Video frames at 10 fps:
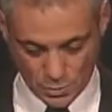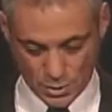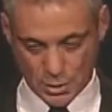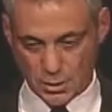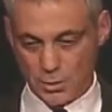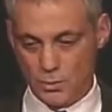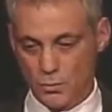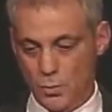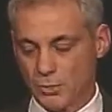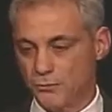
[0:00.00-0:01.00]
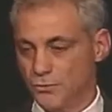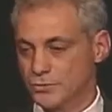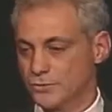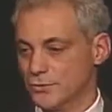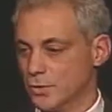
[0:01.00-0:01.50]
Uh, well,
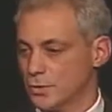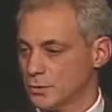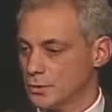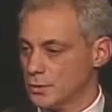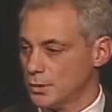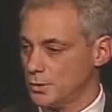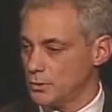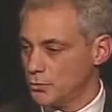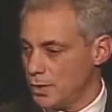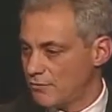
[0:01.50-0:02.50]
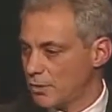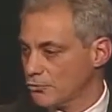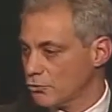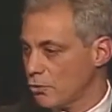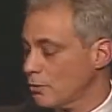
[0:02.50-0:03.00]
first of all, you have a
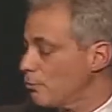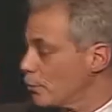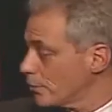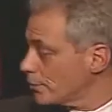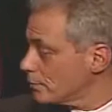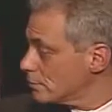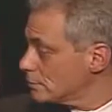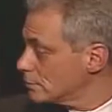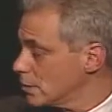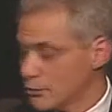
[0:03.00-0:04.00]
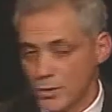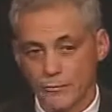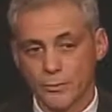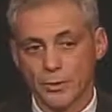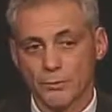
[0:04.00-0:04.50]
strong board and you
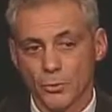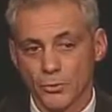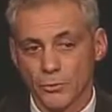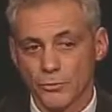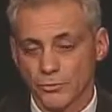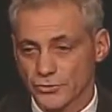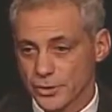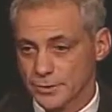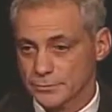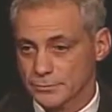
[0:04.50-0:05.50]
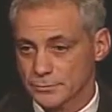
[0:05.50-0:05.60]
have great board oversight.